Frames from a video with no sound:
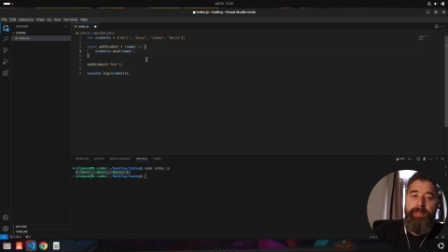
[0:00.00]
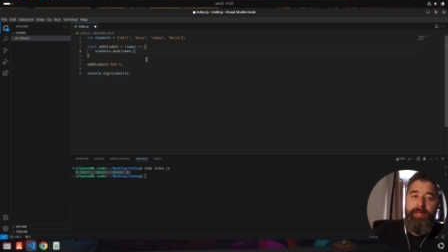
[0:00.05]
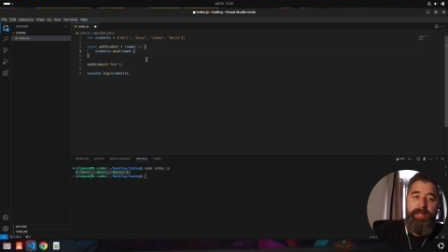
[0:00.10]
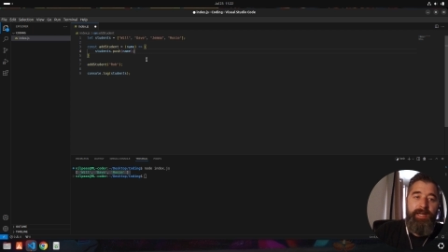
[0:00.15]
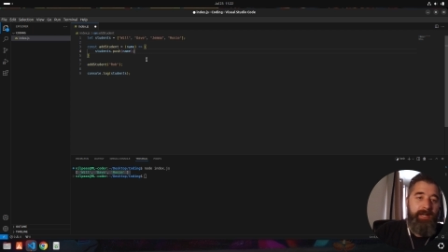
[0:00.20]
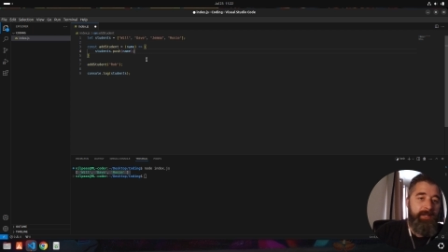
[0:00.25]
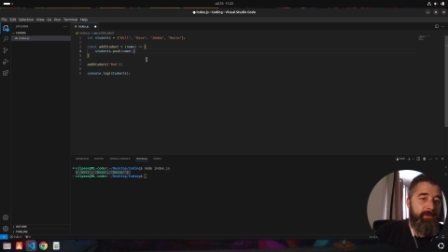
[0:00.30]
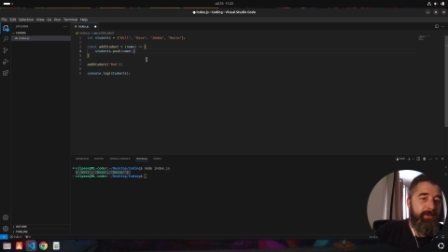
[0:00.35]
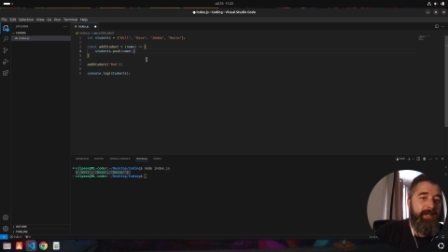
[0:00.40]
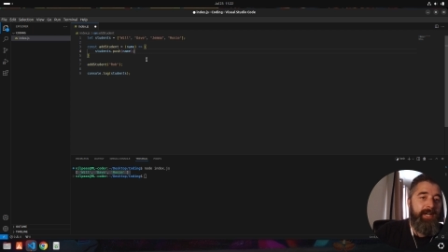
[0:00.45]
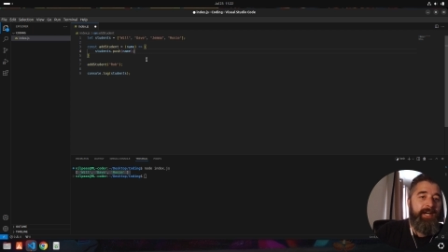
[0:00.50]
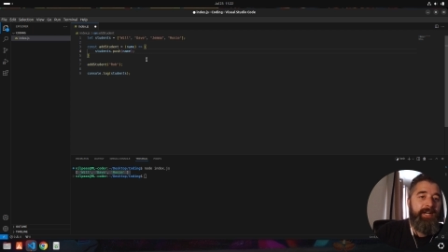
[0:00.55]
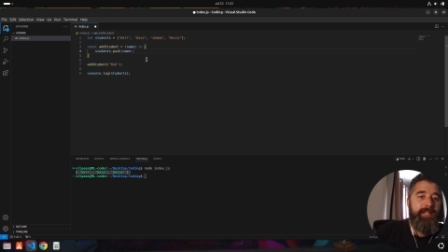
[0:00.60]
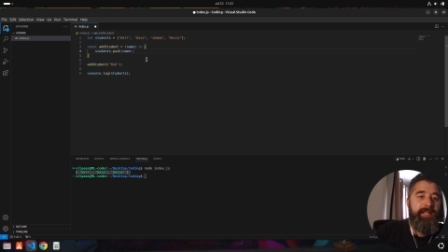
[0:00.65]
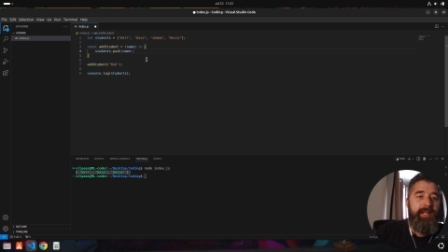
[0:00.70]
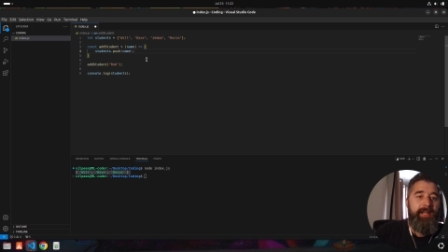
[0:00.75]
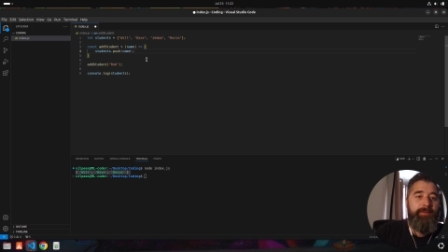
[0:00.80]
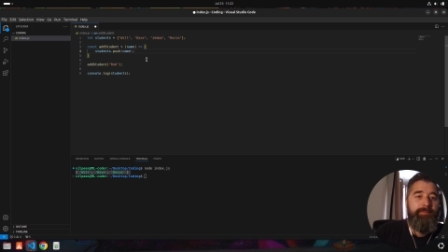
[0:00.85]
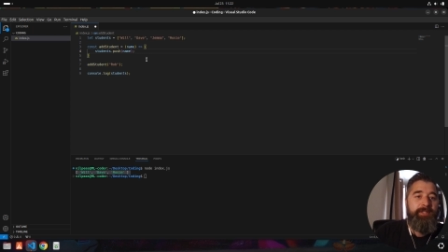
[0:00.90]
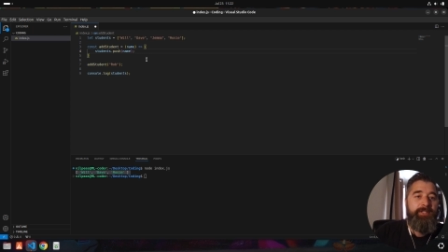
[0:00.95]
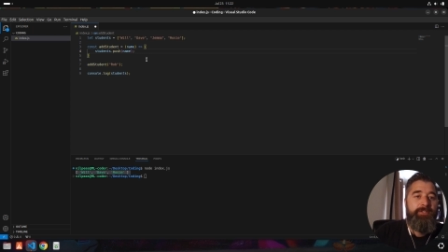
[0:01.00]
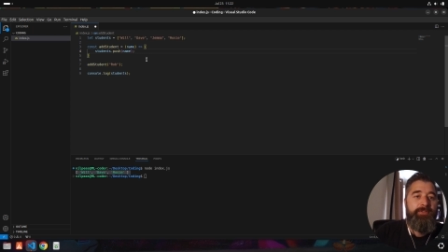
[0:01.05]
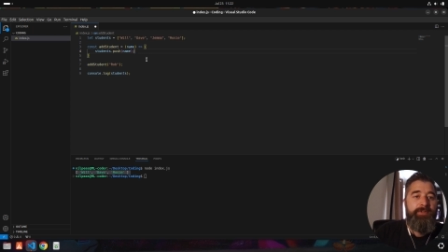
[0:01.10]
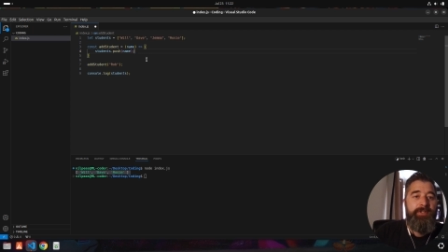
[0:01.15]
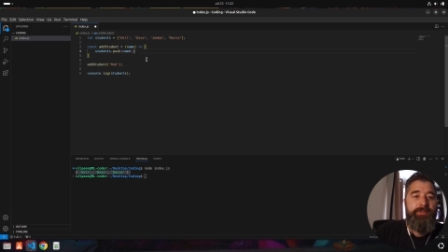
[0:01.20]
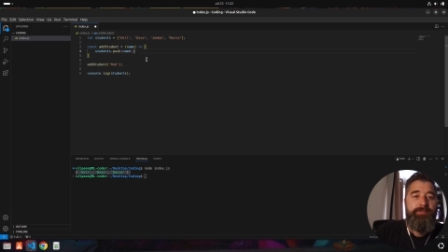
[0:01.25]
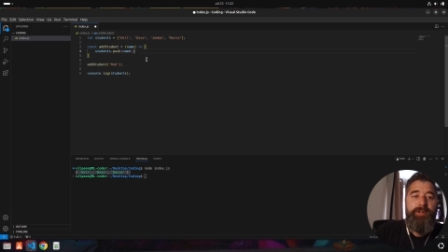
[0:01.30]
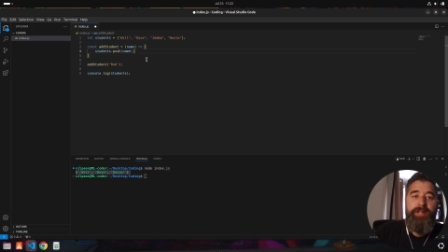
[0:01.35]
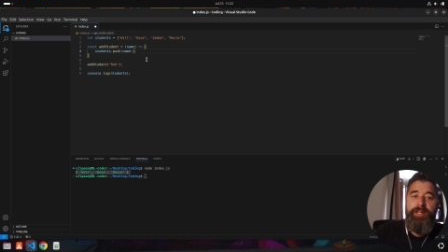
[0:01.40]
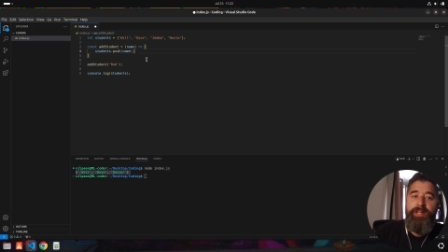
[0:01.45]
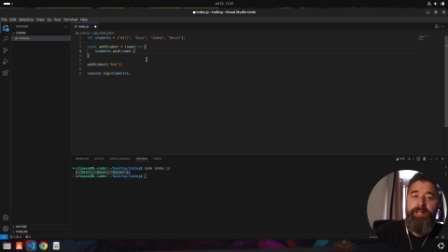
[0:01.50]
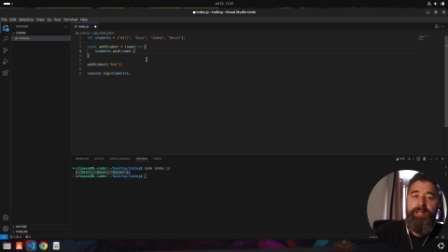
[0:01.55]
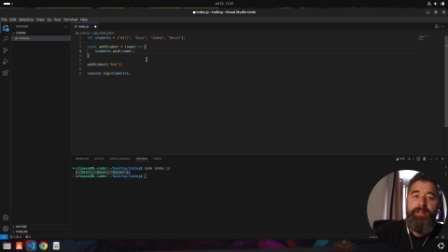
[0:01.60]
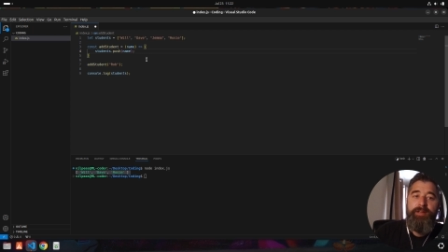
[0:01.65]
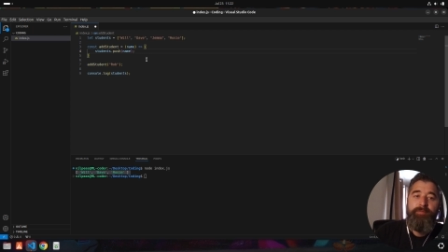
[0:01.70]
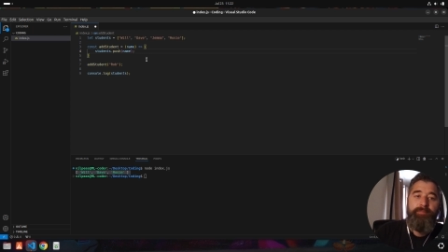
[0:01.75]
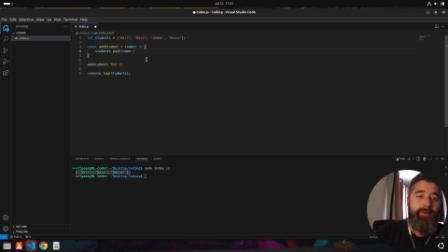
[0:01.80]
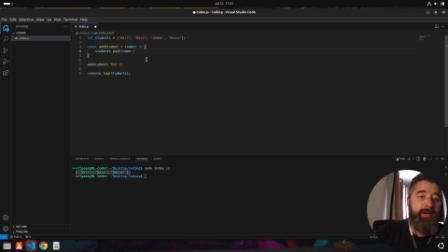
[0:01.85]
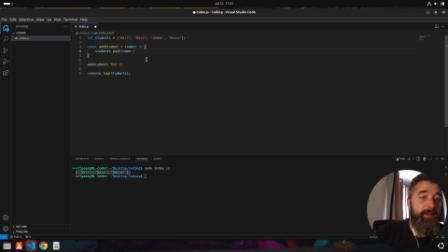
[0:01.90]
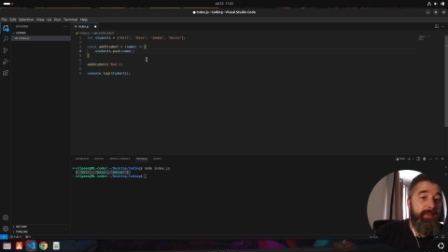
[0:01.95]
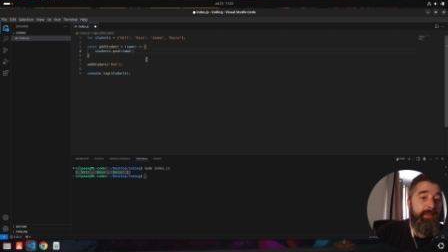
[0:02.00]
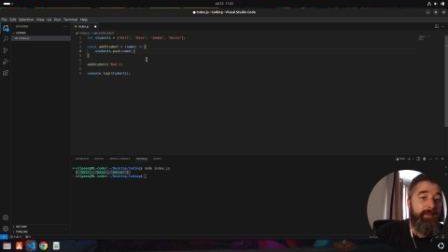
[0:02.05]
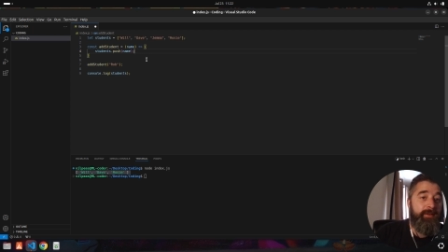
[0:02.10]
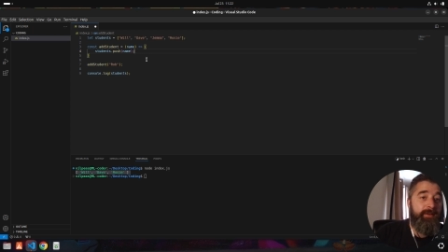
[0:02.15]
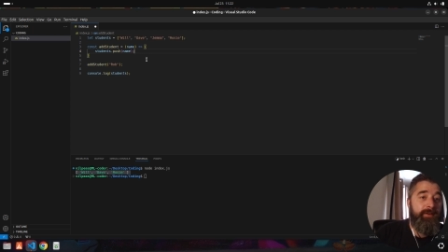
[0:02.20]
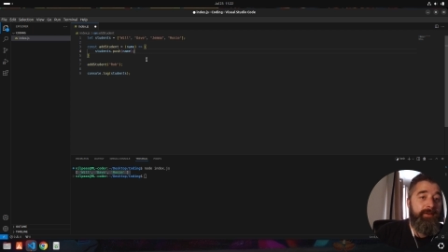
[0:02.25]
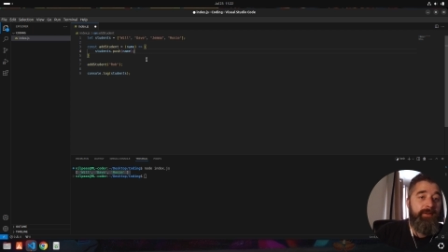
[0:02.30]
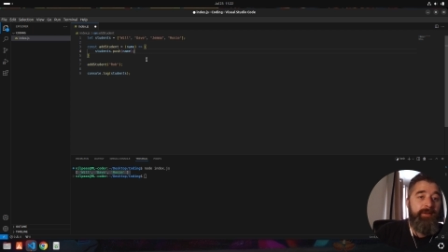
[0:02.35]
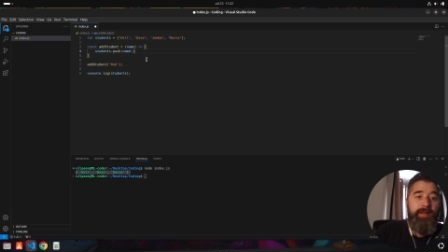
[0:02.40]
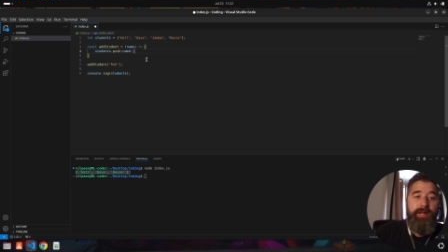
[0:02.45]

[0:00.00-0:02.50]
How do I add an element to an array? Python.